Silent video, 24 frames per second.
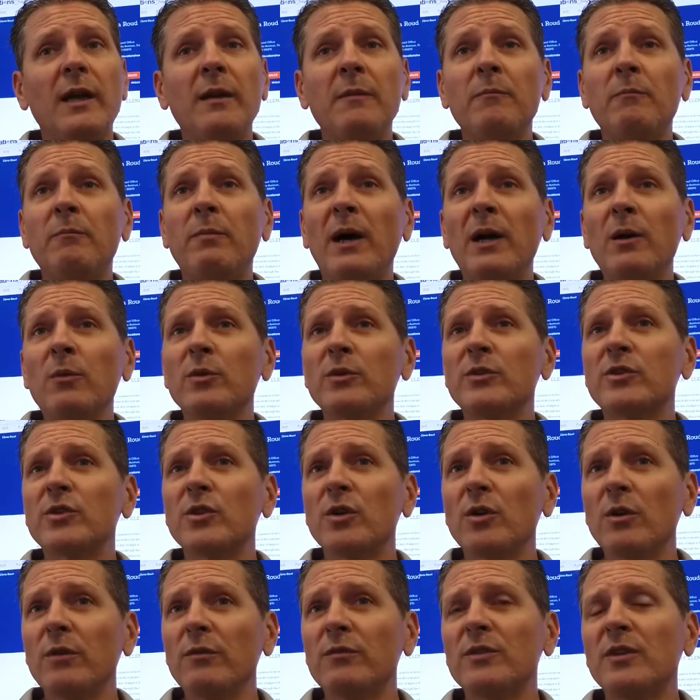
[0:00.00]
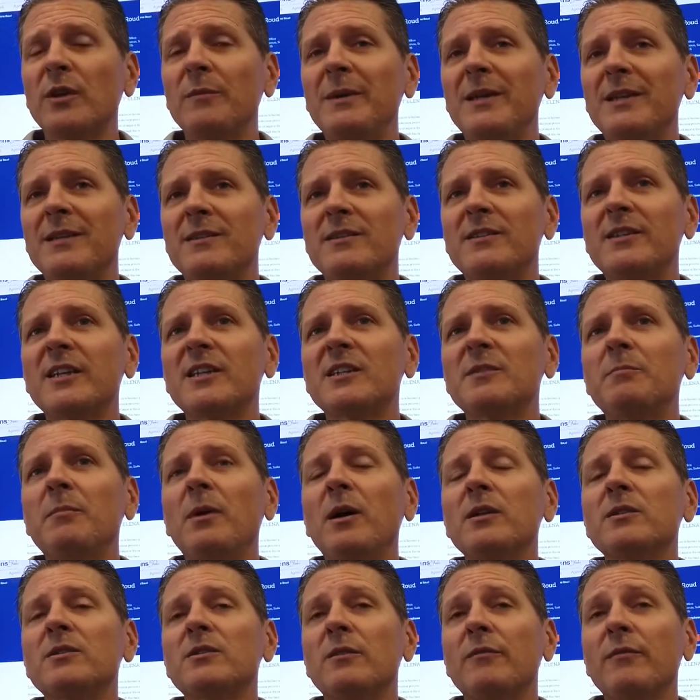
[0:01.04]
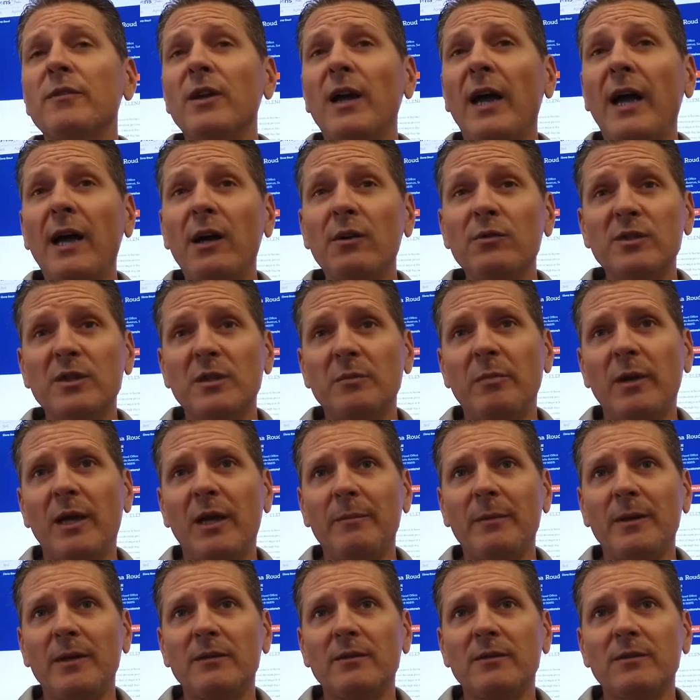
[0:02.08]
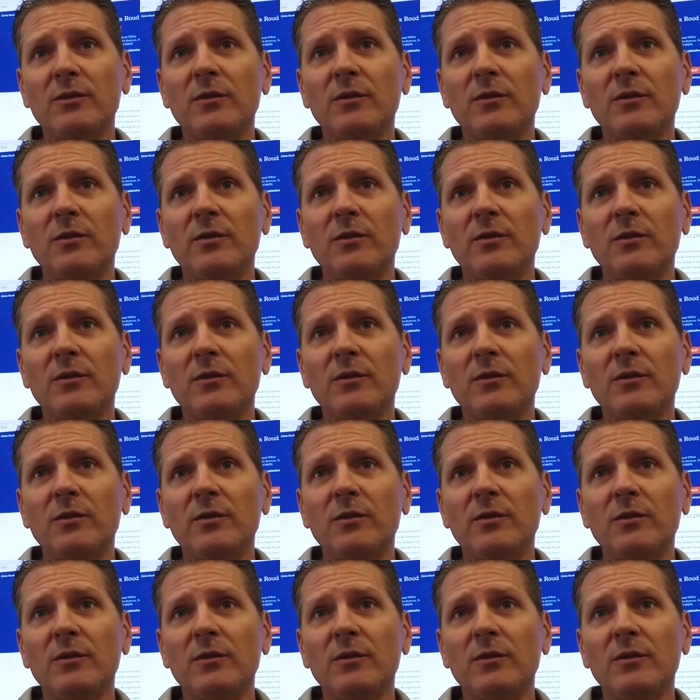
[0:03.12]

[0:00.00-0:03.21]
and by reserves, I mean 6 months of the housing payment.